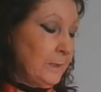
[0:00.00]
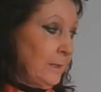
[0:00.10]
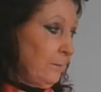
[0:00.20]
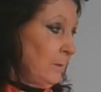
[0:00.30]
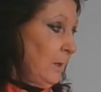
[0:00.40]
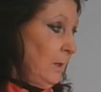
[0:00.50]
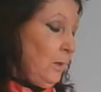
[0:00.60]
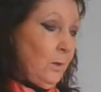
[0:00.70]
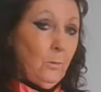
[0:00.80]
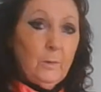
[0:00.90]
Now,
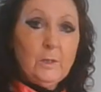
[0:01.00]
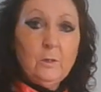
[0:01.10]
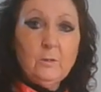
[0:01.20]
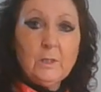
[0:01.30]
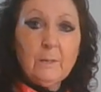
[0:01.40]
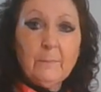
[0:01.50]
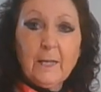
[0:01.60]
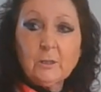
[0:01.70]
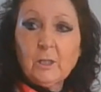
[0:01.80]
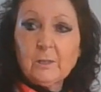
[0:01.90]
when you're using
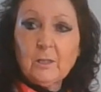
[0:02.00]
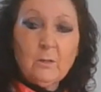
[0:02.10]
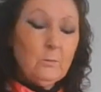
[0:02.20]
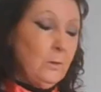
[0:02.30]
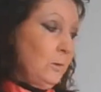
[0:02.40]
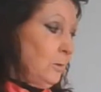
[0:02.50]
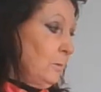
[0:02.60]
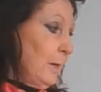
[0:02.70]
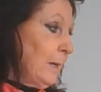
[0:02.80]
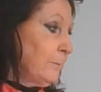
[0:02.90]
black gesso, you
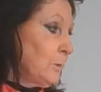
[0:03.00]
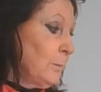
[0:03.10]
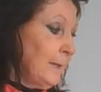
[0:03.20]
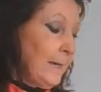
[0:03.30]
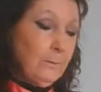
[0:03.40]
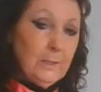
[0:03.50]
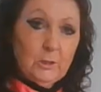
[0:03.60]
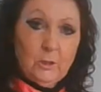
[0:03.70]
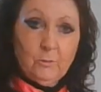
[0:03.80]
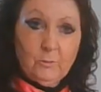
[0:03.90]
have to allow it
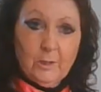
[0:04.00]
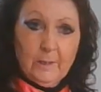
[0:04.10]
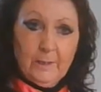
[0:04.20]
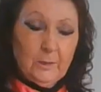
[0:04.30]
to dry.